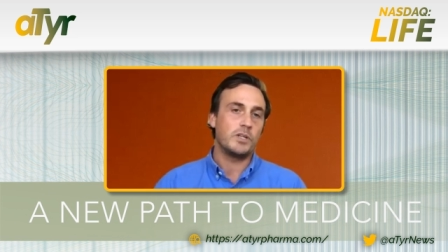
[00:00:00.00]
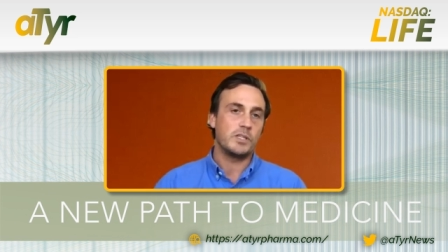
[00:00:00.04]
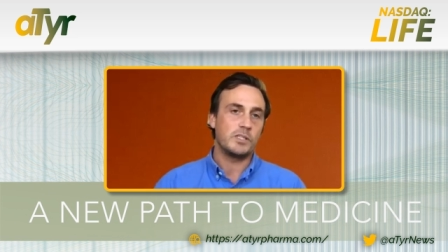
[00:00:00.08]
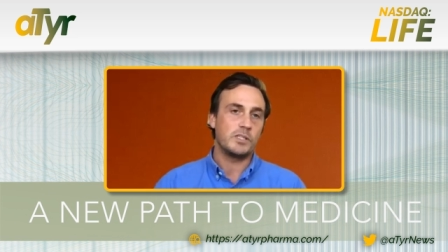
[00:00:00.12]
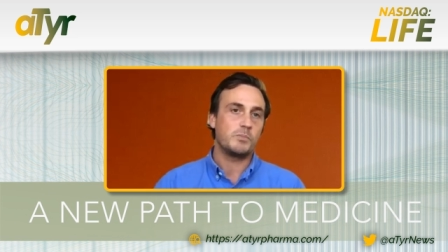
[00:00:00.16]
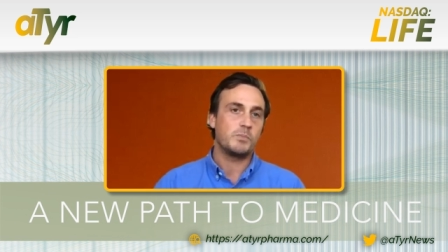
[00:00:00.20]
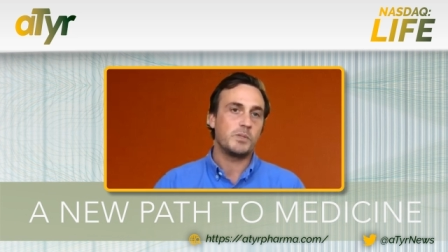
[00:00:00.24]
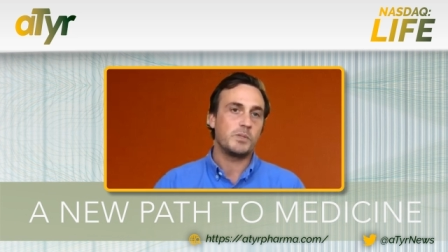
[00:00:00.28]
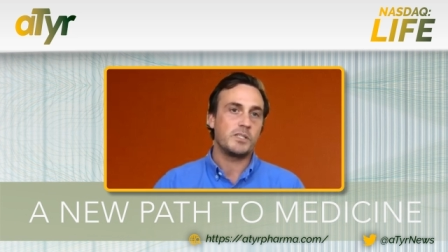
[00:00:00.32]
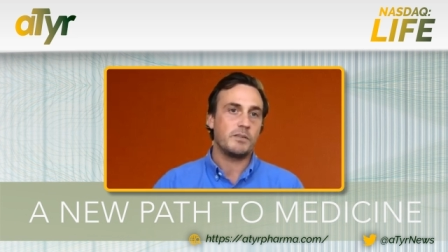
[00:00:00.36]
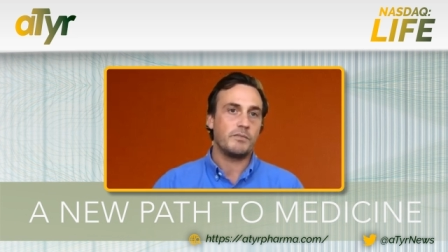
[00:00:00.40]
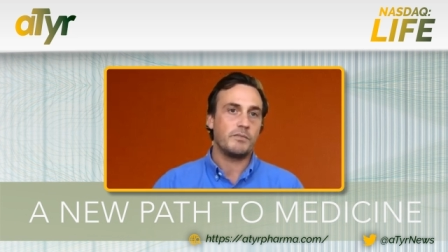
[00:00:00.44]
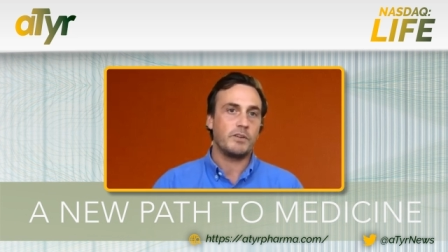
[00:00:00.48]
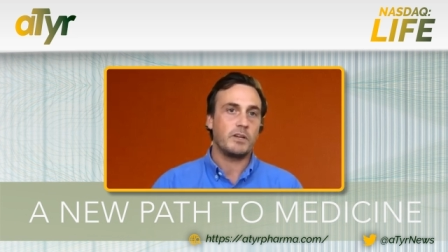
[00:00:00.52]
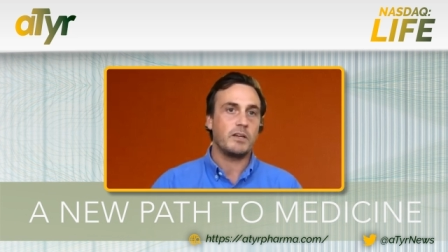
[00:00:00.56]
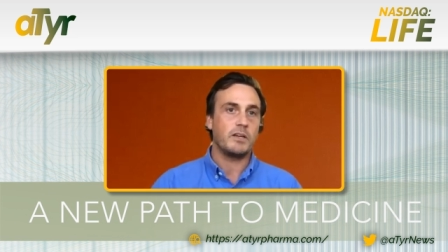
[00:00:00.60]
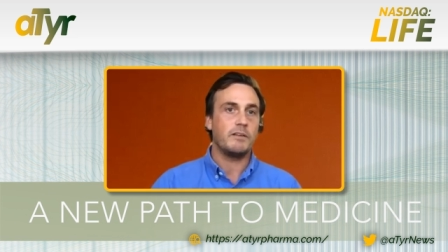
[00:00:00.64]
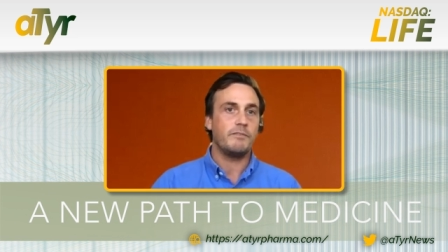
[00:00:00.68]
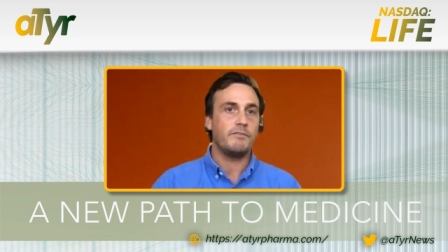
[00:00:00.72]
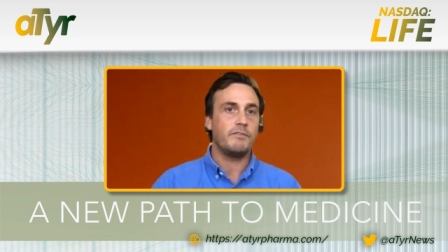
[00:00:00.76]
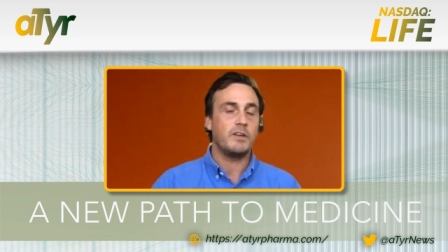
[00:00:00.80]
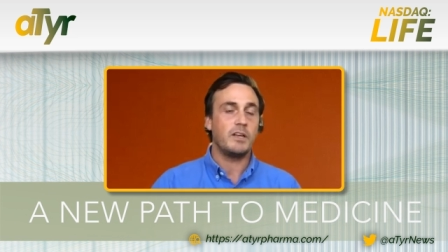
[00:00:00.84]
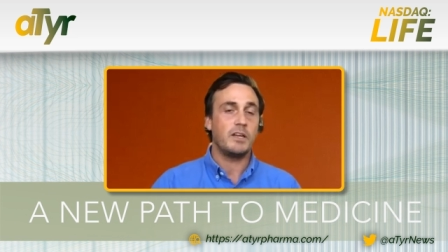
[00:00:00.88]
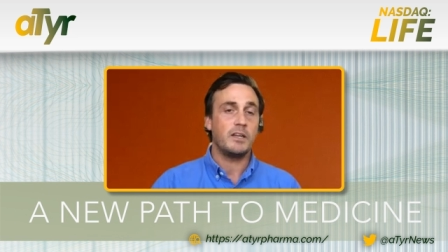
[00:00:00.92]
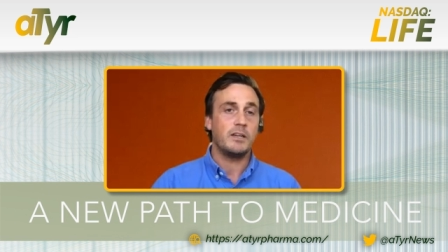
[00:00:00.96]
a specific
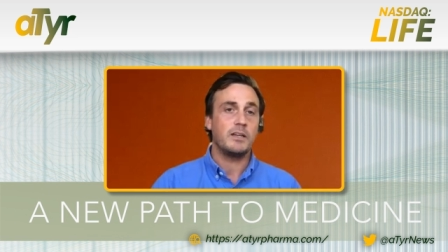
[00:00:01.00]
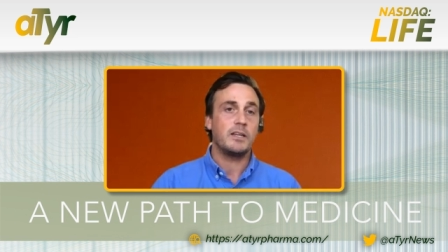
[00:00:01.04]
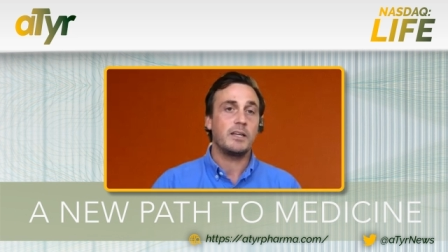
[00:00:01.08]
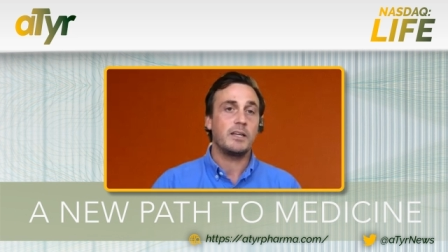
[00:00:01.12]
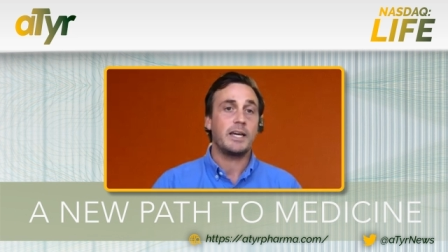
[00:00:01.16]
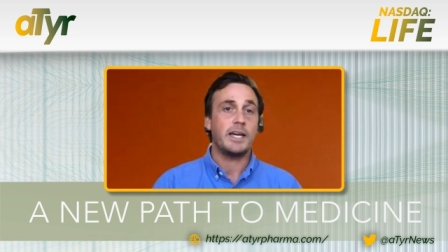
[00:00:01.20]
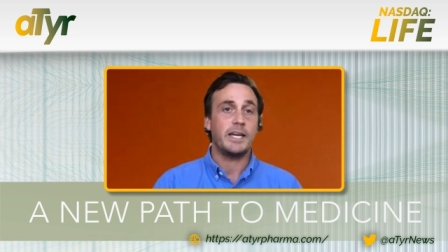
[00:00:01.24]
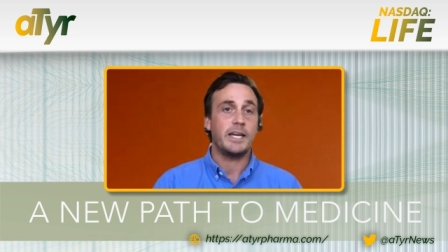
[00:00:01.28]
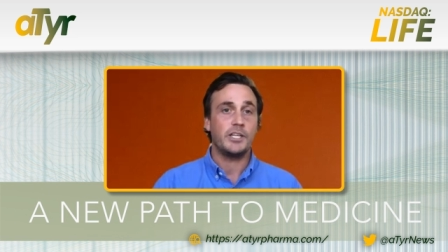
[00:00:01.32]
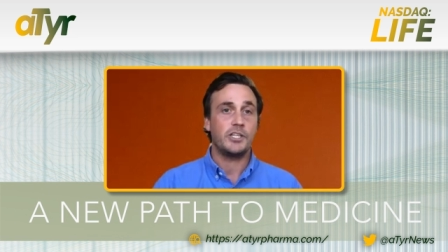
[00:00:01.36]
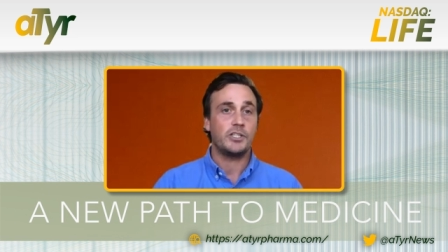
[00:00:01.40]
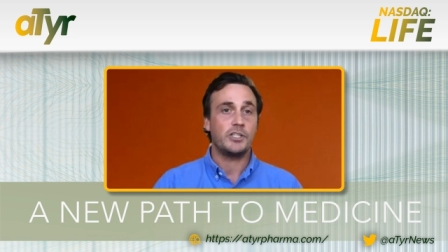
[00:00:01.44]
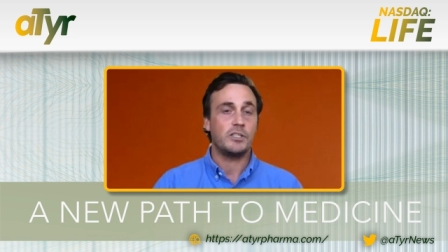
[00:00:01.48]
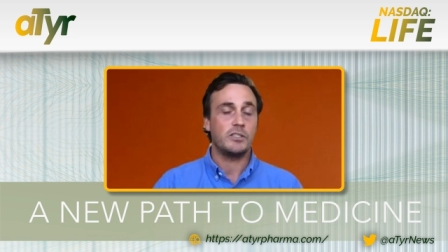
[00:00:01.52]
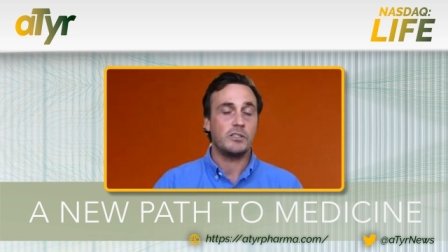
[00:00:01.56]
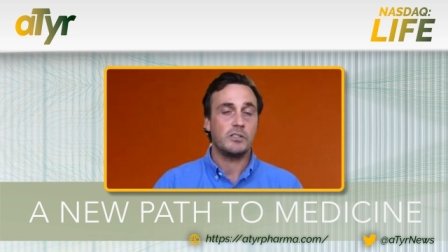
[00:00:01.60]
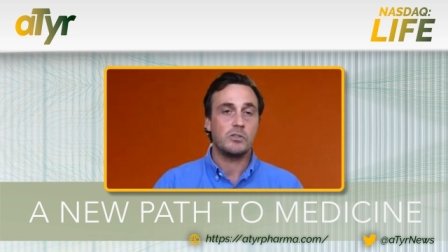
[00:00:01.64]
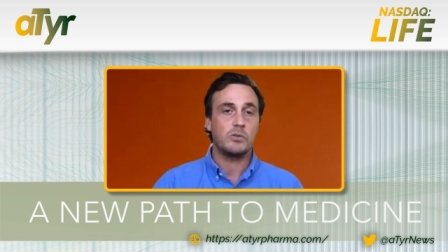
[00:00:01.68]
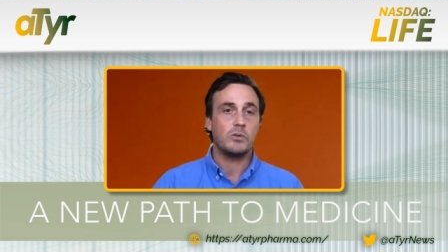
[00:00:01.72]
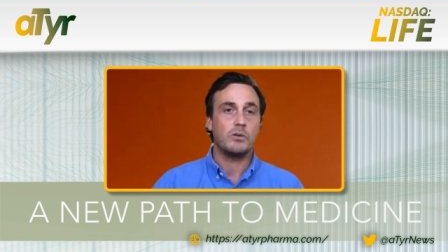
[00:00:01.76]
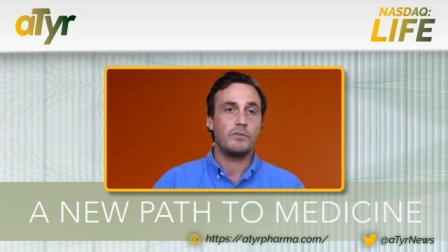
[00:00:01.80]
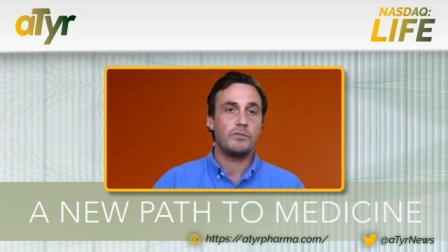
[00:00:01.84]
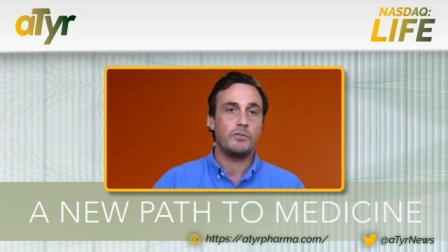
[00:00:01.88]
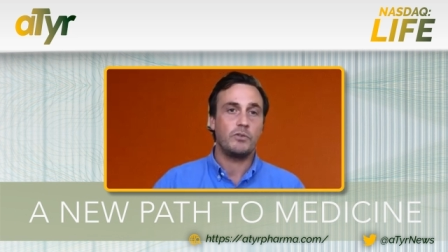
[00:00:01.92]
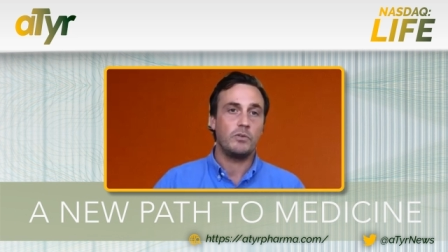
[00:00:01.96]
in indication
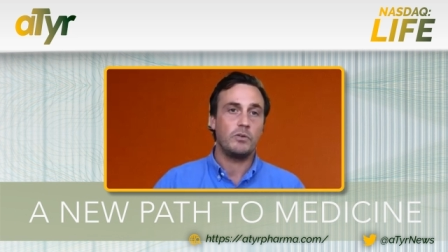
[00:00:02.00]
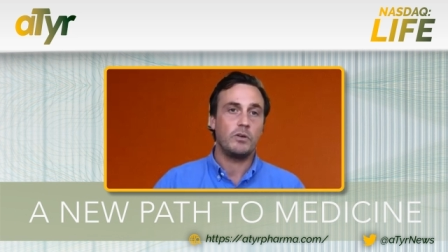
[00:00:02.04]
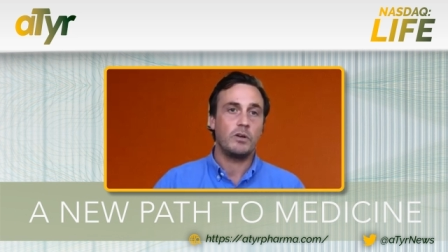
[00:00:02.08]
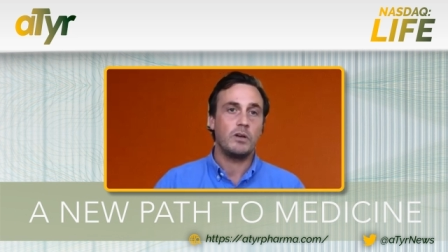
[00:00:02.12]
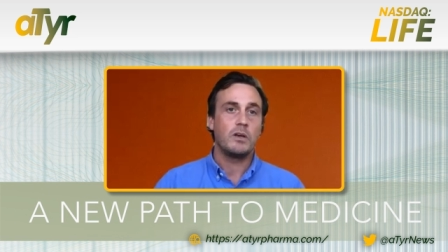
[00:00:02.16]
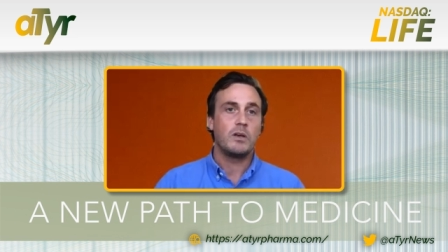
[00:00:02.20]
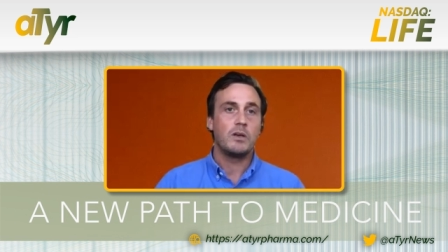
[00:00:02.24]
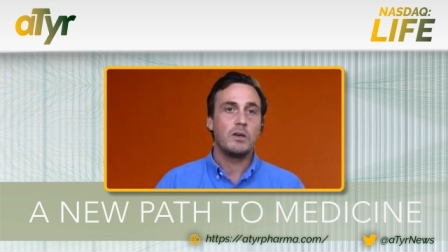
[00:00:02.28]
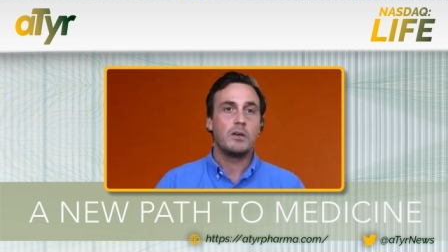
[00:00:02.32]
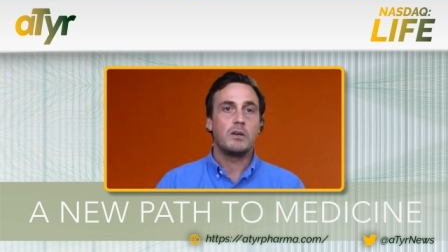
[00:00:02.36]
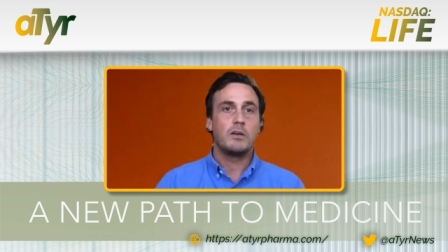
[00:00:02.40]
so if you